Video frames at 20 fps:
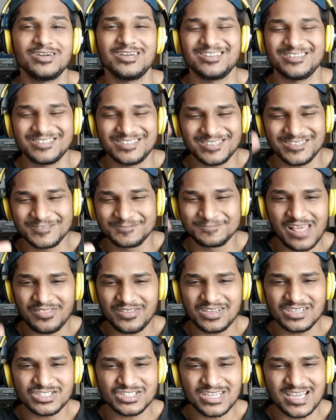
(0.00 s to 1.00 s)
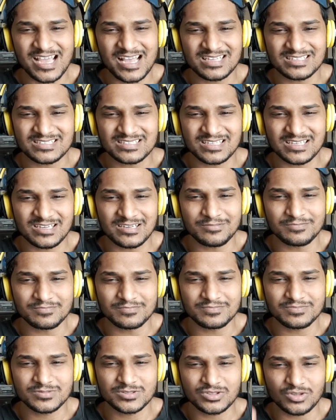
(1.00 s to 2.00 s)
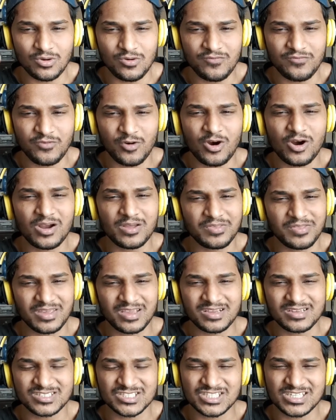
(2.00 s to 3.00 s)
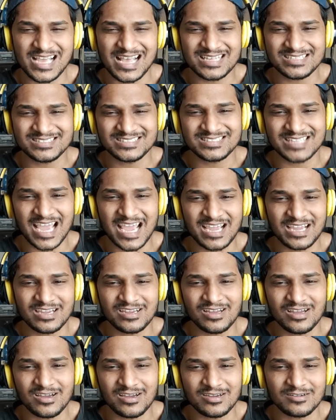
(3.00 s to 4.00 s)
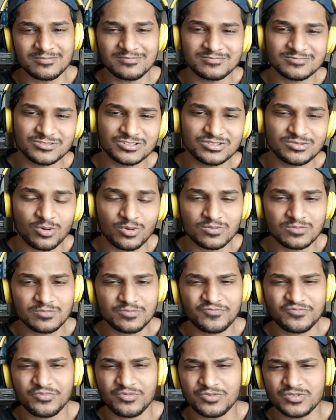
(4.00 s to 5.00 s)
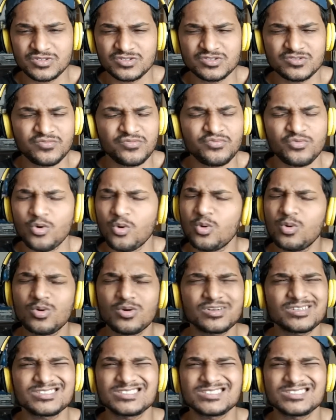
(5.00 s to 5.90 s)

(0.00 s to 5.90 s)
And I think she has, so far, I think she has sang four